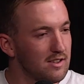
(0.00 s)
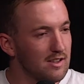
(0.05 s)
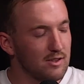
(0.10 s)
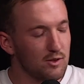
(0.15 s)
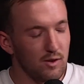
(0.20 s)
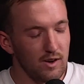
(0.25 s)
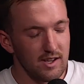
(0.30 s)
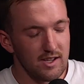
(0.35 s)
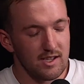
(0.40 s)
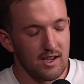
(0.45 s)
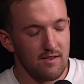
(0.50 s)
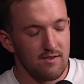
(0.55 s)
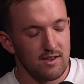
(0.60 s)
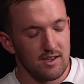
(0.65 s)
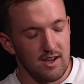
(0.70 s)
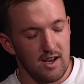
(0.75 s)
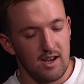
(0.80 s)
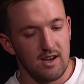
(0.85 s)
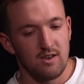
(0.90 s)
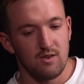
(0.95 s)

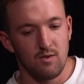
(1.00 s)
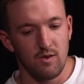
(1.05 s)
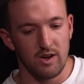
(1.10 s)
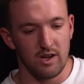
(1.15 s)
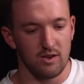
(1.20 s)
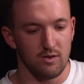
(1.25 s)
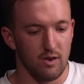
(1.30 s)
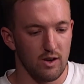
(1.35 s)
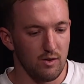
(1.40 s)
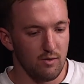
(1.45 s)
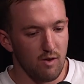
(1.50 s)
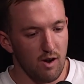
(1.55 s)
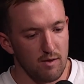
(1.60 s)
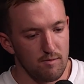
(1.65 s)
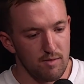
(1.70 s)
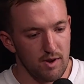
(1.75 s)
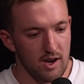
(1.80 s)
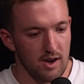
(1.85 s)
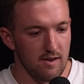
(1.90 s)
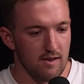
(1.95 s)
2021
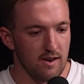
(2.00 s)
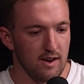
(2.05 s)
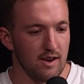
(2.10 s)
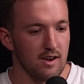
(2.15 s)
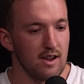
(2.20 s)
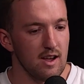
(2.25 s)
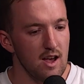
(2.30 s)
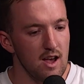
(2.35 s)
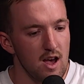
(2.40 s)
period.